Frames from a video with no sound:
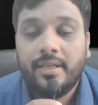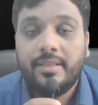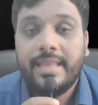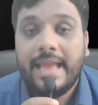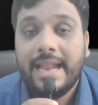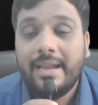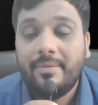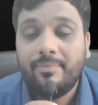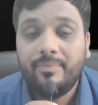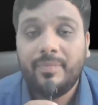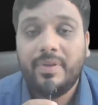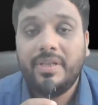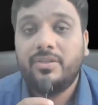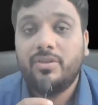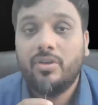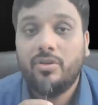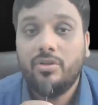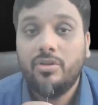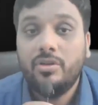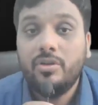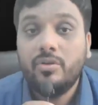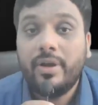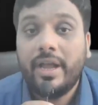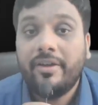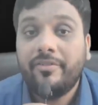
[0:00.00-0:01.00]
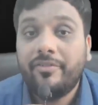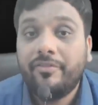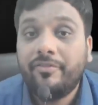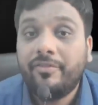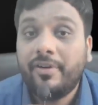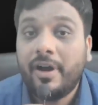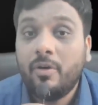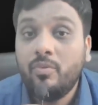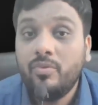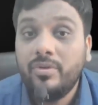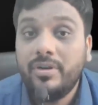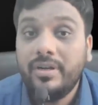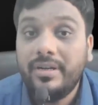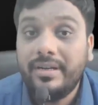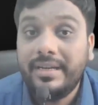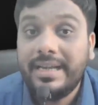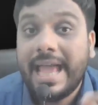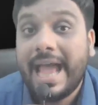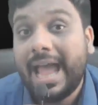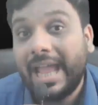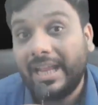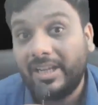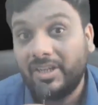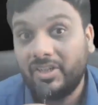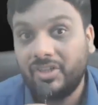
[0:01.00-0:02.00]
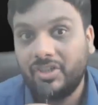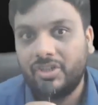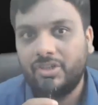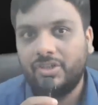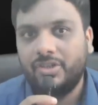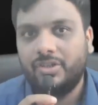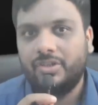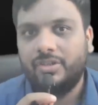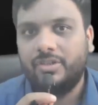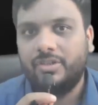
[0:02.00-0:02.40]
That means you have found dash.